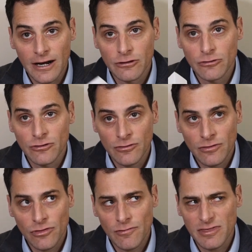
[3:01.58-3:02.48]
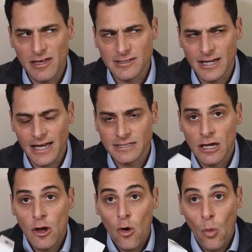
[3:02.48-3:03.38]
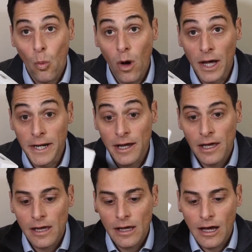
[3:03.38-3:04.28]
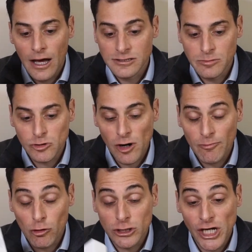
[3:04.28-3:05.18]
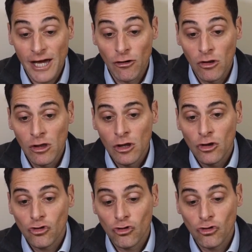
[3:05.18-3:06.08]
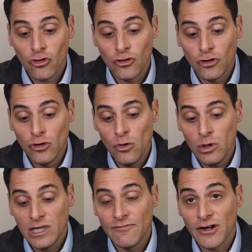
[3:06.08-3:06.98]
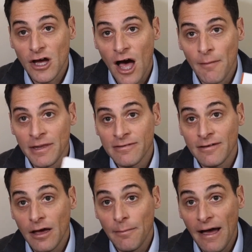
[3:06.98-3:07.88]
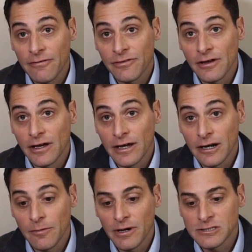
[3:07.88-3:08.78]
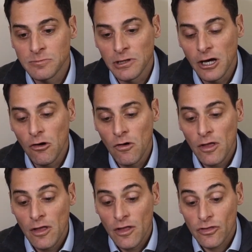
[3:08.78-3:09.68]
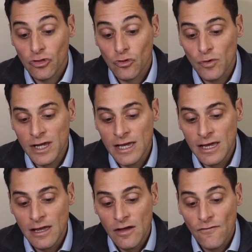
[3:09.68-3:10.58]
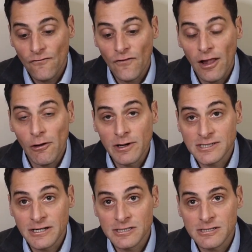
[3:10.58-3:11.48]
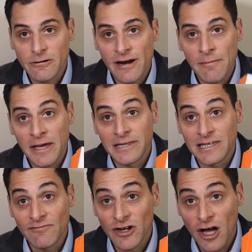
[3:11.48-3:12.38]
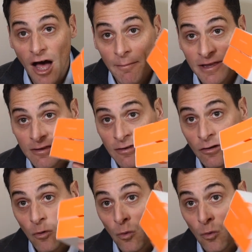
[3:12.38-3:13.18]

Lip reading: gotta do 3 things, I guess. 1, subscribe to our channel. 2, leave a comment about the earbuds below. 3, follow us on Instagram and leave a comment